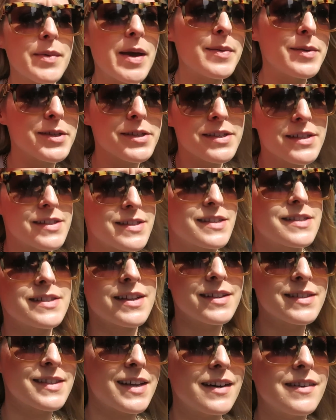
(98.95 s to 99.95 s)
Maybe just because the
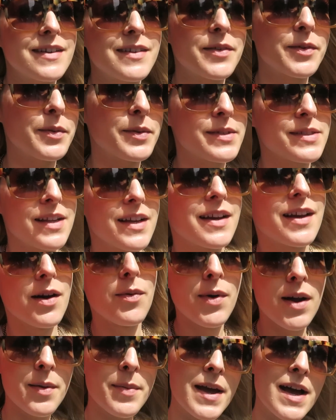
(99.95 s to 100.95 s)
sun's out, everyone's like, I
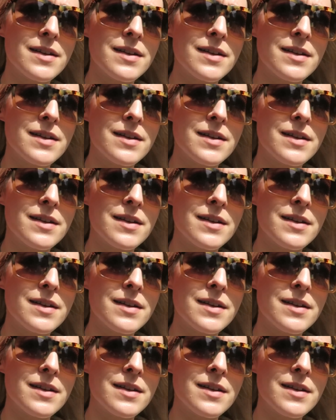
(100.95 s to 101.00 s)
wanna be